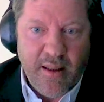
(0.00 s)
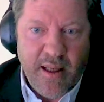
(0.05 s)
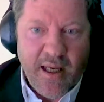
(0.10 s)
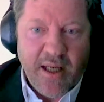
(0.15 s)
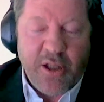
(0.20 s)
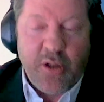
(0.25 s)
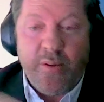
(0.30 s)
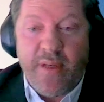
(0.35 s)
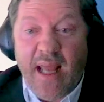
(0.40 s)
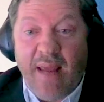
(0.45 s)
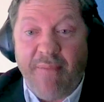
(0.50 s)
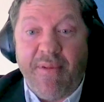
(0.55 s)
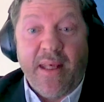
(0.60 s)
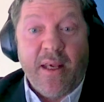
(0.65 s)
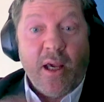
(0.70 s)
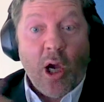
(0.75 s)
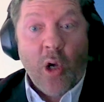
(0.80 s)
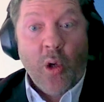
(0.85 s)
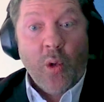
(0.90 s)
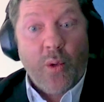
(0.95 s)
and doing
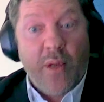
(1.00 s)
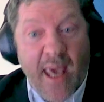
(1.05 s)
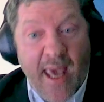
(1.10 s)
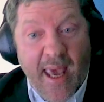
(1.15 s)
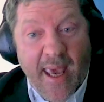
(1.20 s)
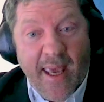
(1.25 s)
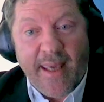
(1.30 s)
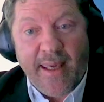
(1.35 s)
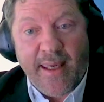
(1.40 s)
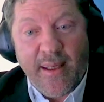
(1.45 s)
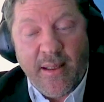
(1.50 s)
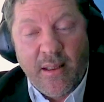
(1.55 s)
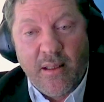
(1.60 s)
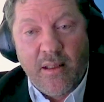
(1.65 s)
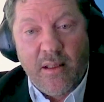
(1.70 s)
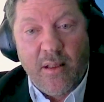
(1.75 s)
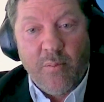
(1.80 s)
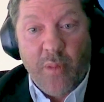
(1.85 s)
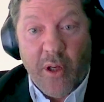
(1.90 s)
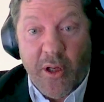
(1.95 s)
everything okay,
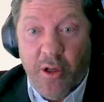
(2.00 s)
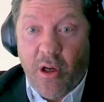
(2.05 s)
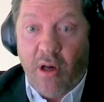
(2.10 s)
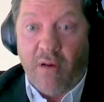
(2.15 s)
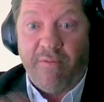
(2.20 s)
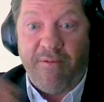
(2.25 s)
but not